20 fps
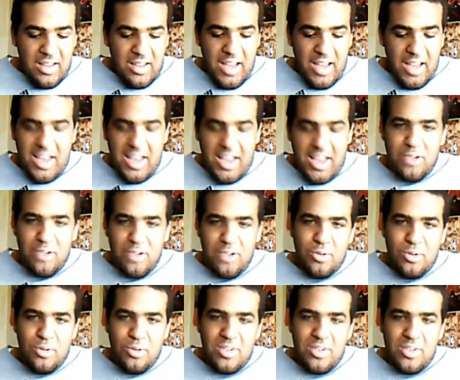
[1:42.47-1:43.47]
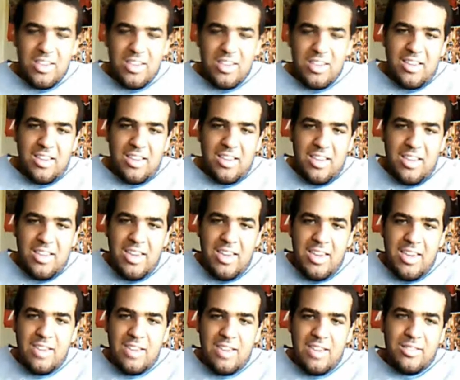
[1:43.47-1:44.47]
Akainu,
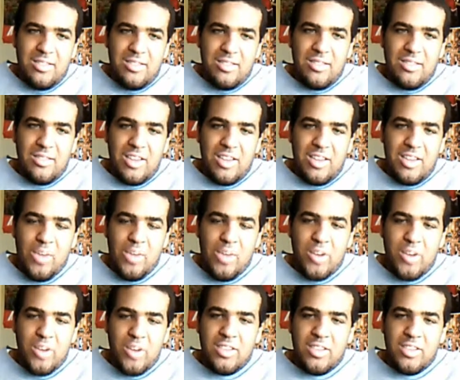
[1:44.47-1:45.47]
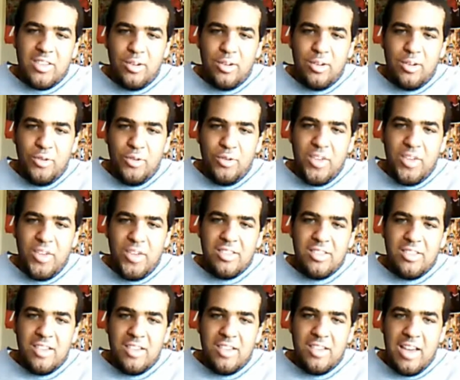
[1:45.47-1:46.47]
he wanted to kill
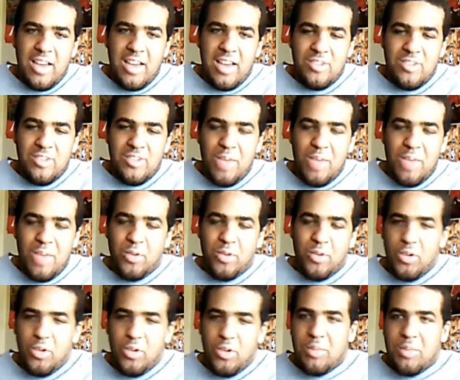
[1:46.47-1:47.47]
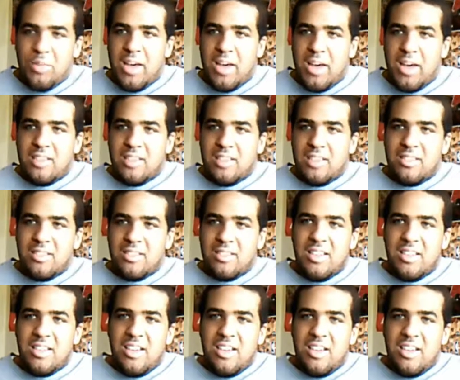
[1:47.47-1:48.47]
Luffy, and Jinbei was holding him back.
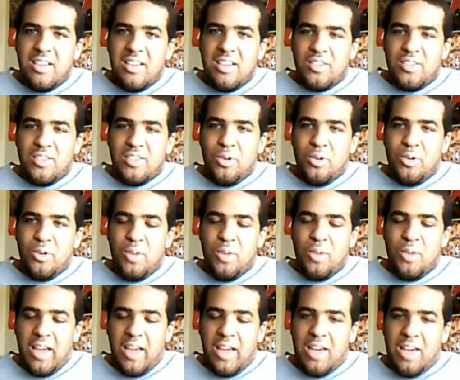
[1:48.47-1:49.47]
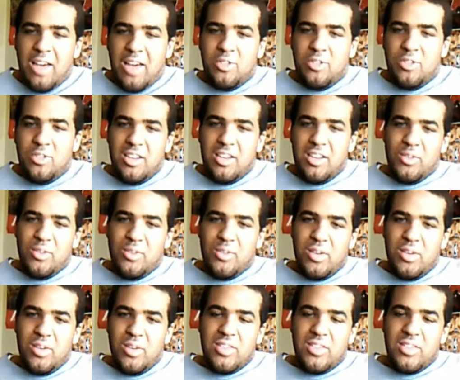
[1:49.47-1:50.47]
And so what Akainu did
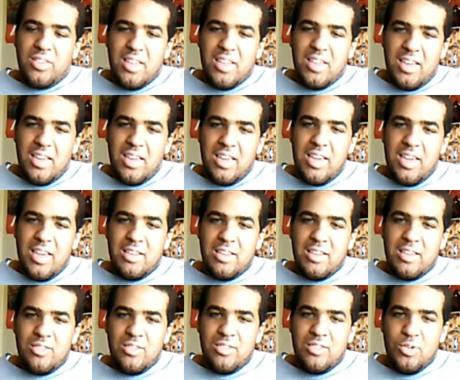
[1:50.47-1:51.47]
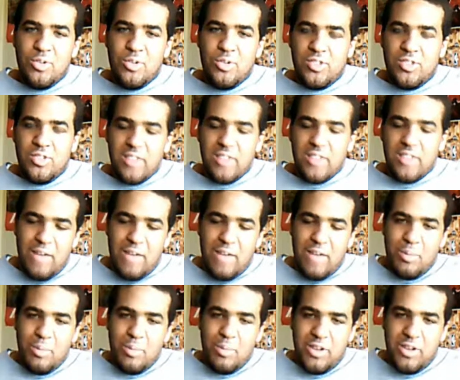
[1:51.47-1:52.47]
was he used his
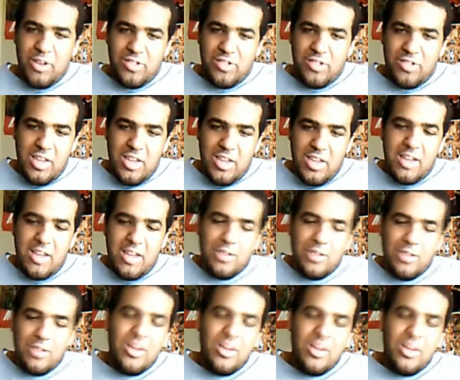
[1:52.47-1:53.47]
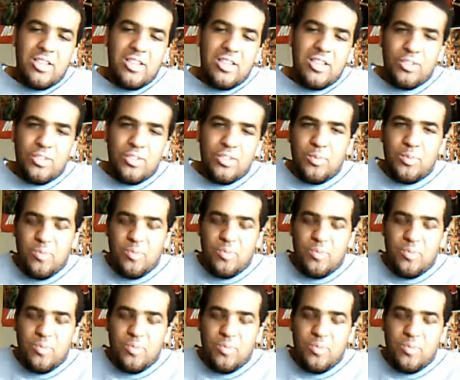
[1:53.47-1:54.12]
lava punch thingy and just